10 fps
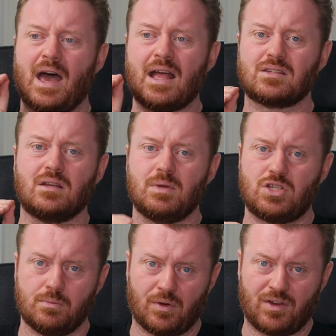That's going to be
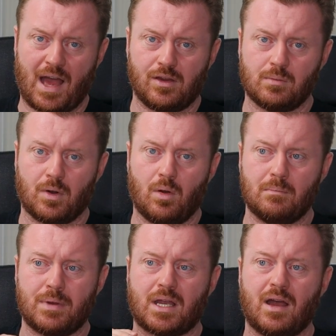super
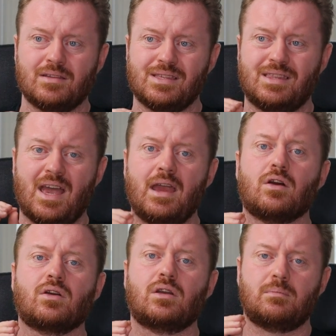valuable because they
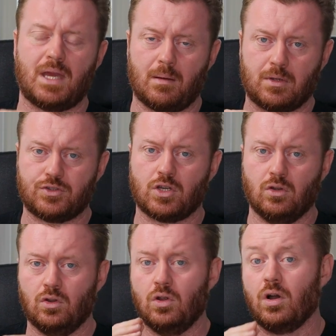are going to be able to
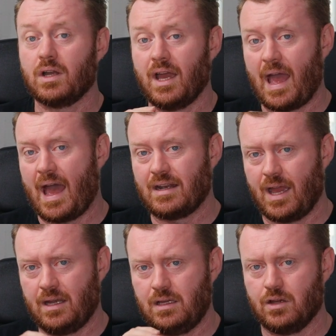look at
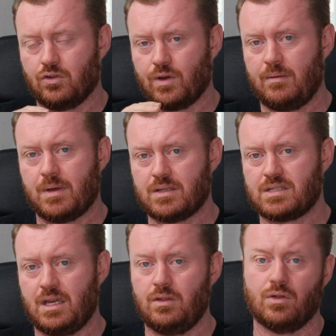any
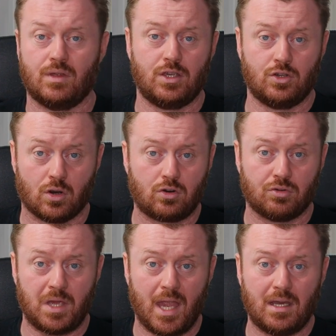agreements either that you're
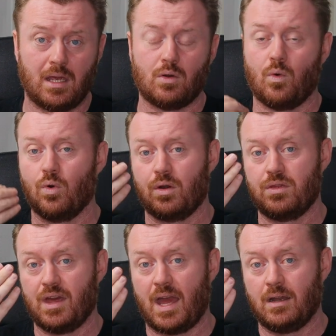creating or
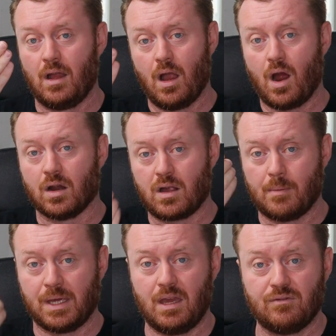that are
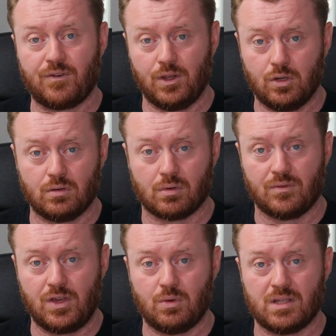coming in for you to
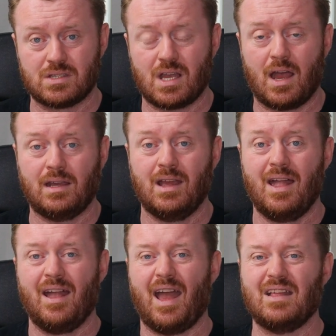review and sign
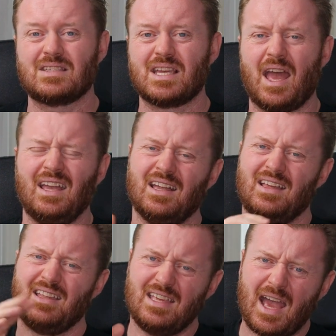and
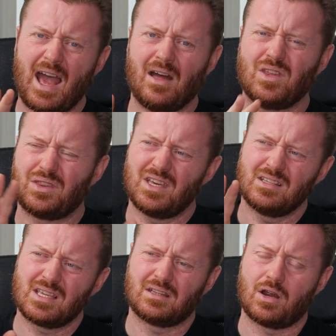say, yeah, the
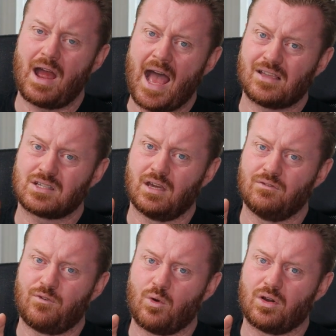things that they're
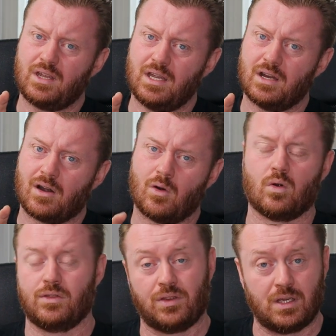asking for here
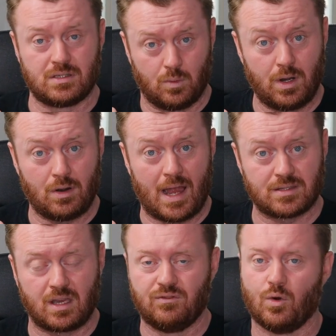or the things that we're
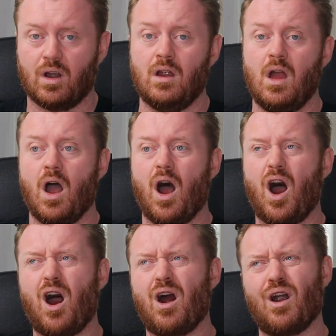asking for
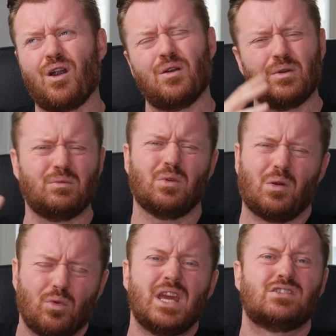are
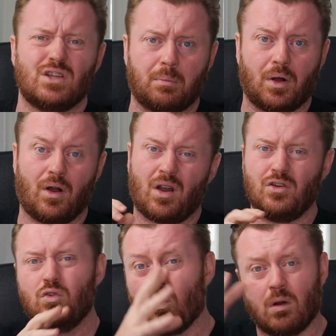reasonable, are
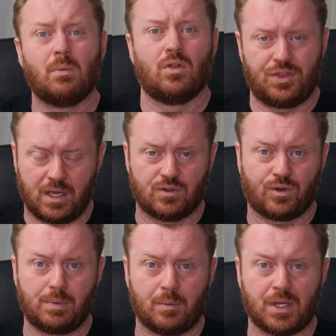normal things
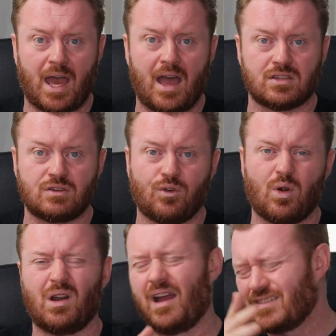for people to ask
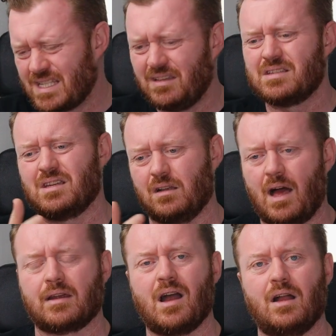for. I've seen this in a
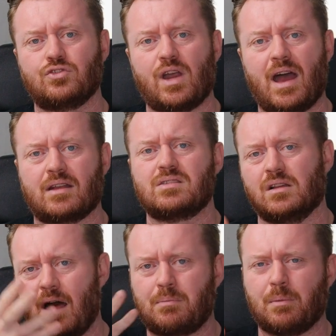lot of contracts.
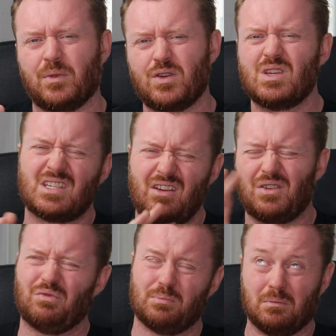A lot of people do this,
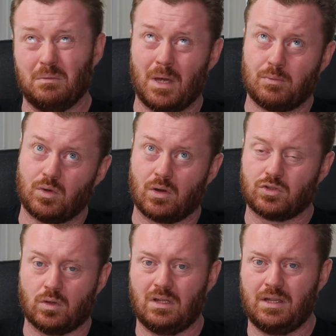even if maybe we
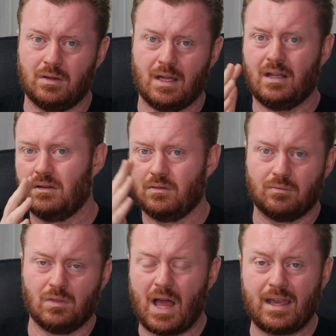don't totally
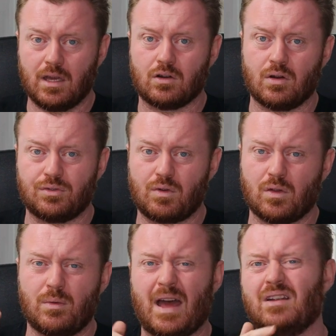like it or are
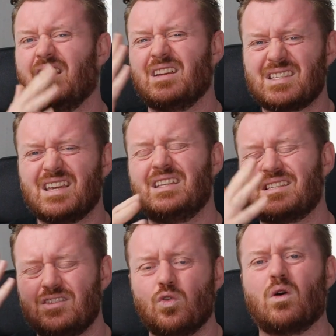thrilled about it, it's
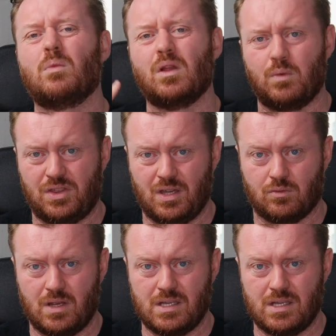it's normal and within